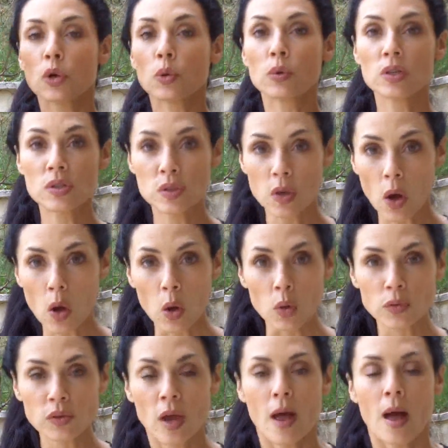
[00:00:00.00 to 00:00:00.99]
the
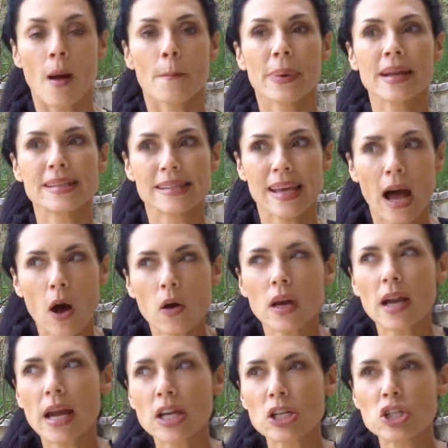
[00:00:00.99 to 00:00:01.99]
result but it's how can I